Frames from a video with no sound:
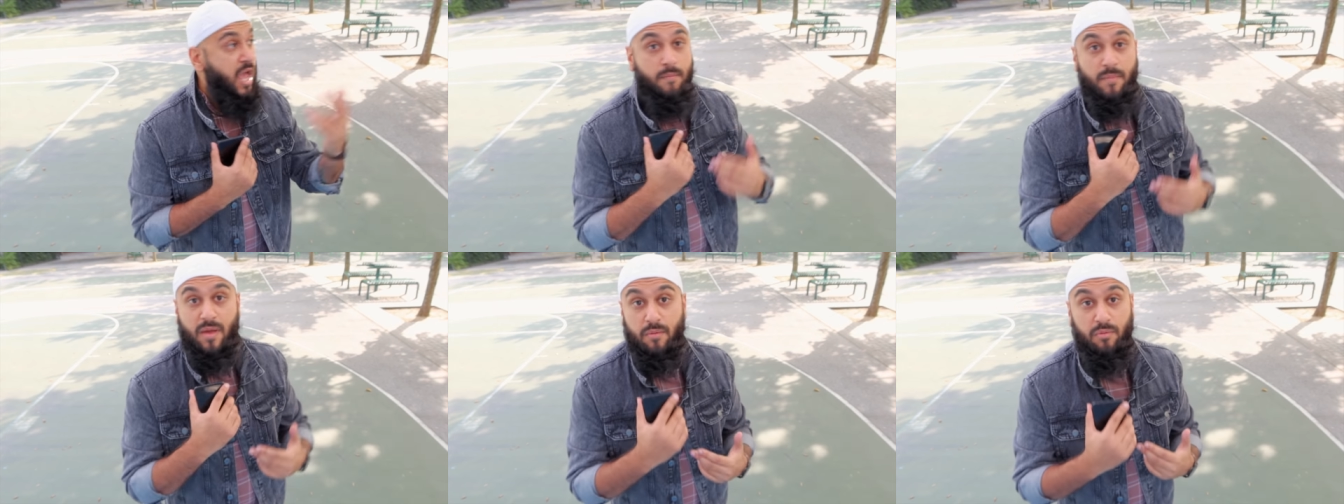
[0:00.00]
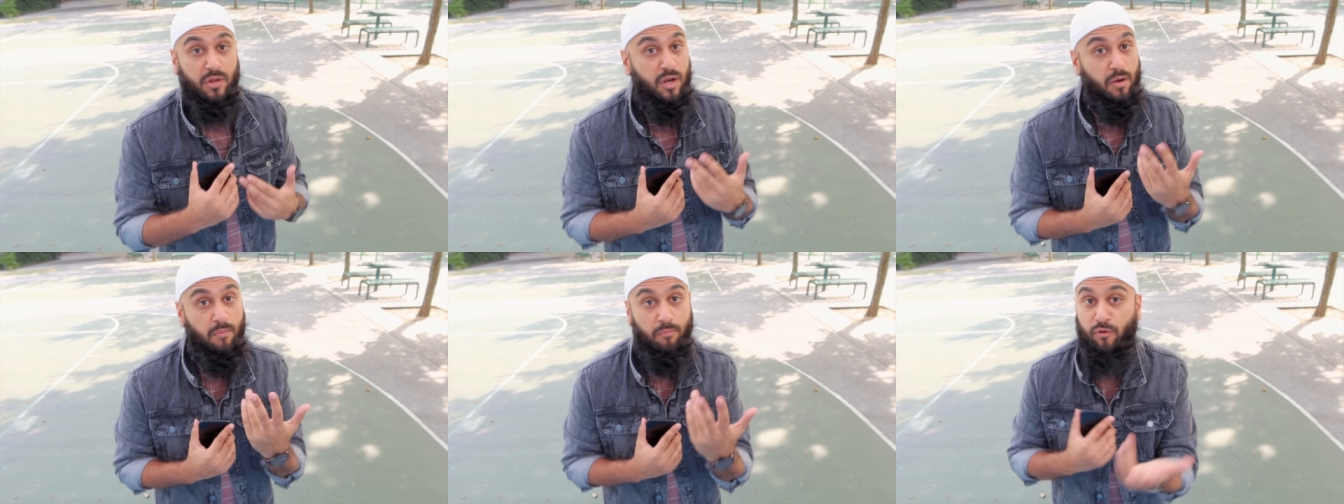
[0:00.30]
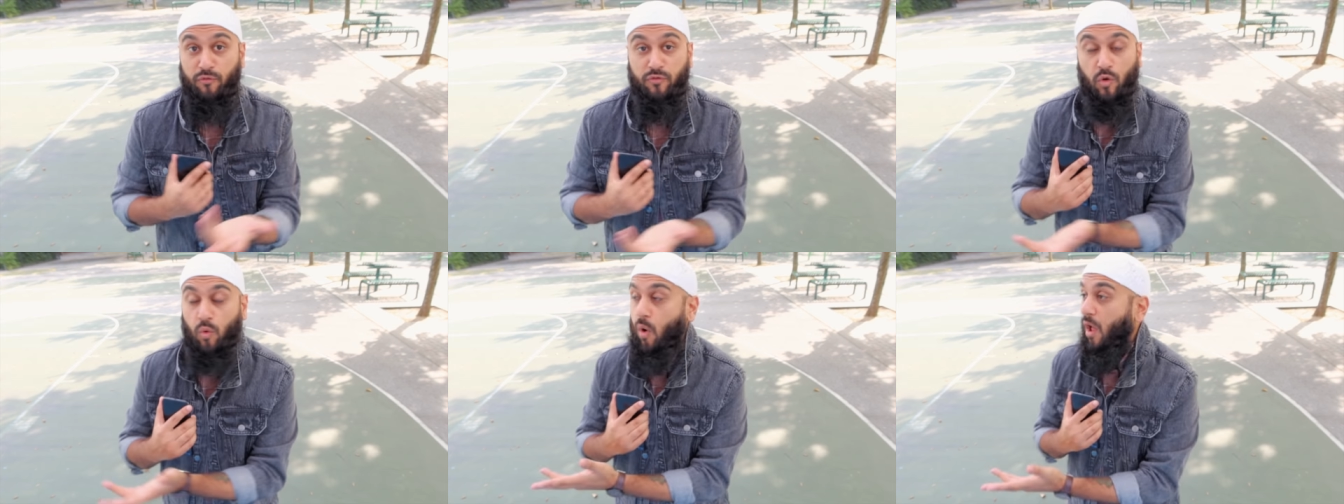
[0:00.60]
maybe it
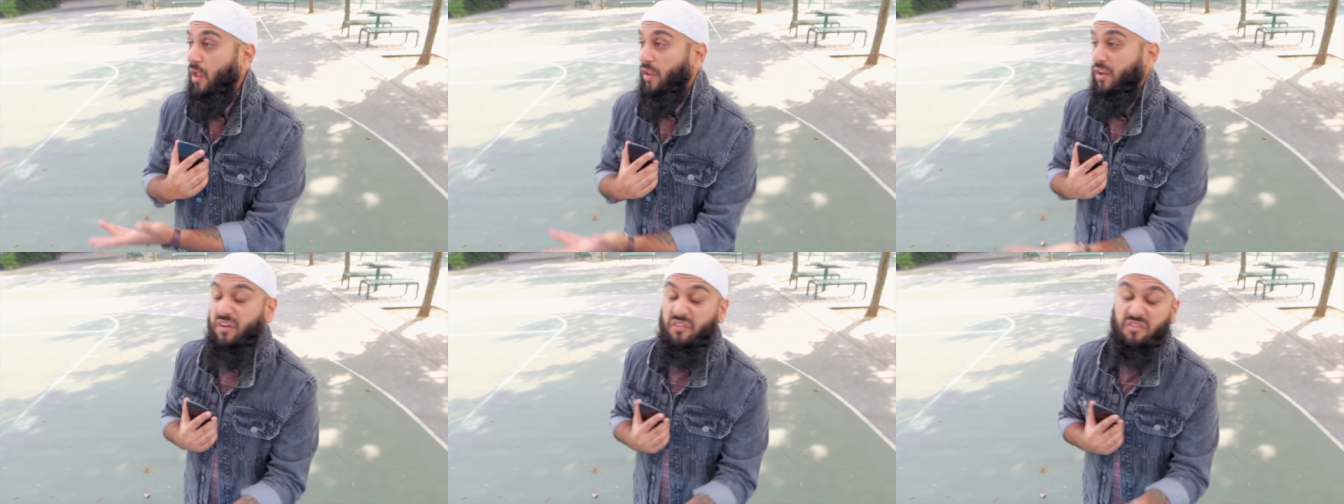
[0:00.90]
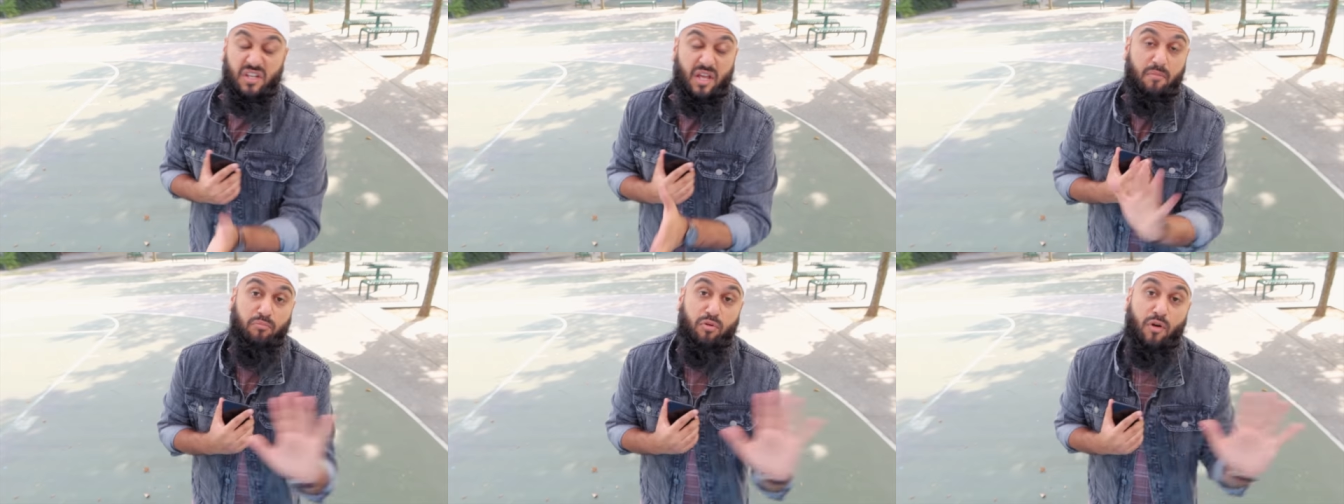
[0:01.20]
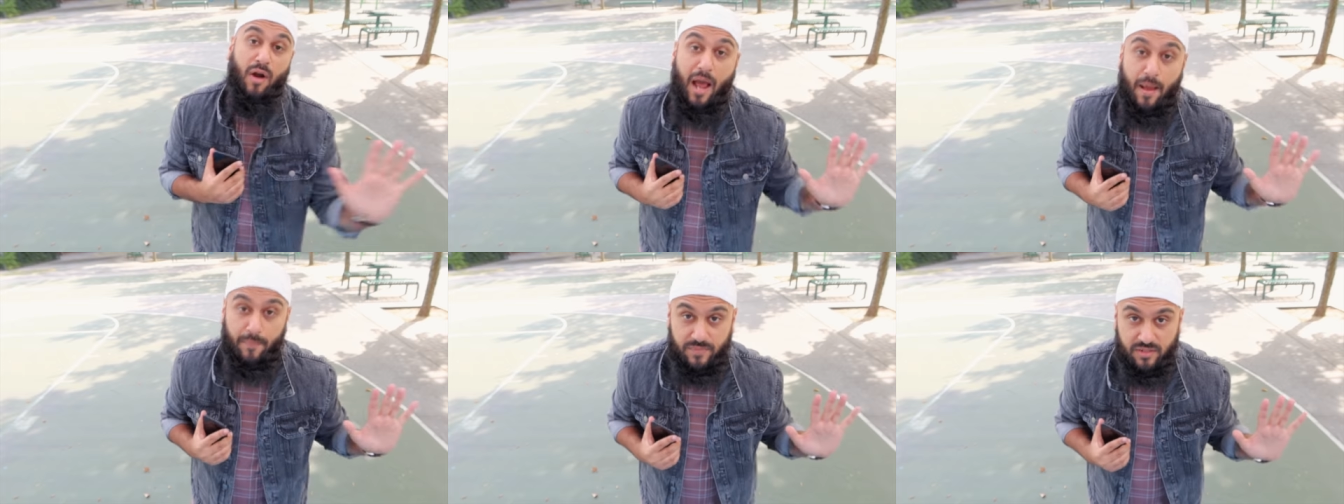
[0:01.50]
improved the quality of your day
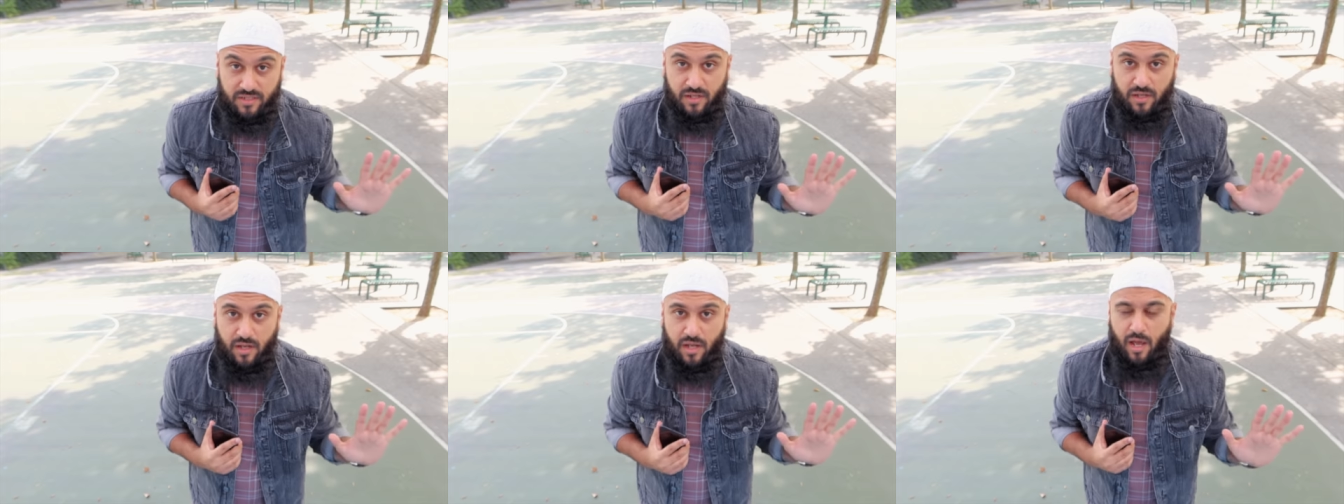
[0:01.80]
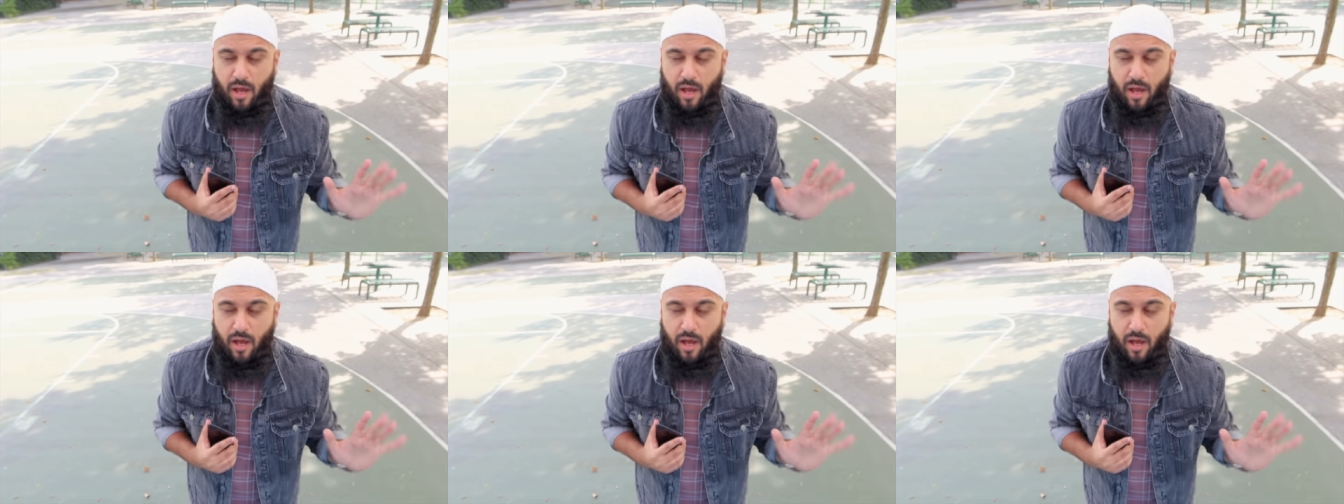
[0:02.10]
perhaps